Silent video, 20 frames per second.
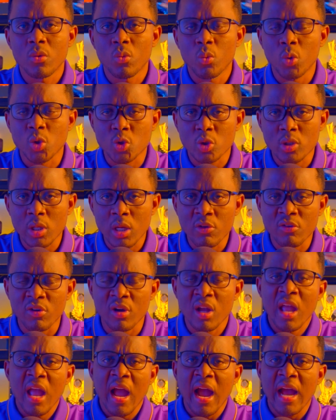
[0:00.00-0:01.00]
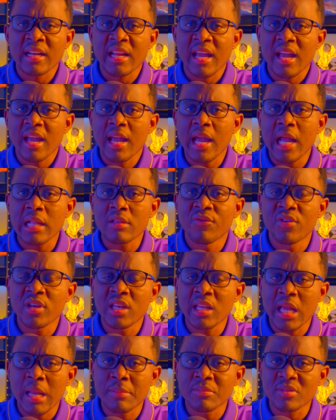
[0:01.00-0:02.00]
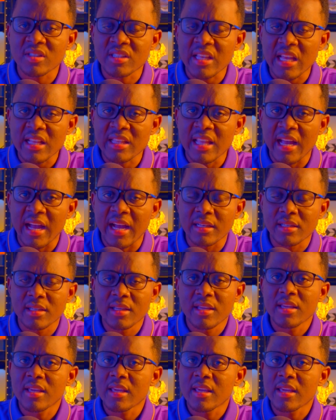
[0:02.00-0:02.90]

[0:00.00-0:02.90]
Was totally wrong. And I heard VDM said that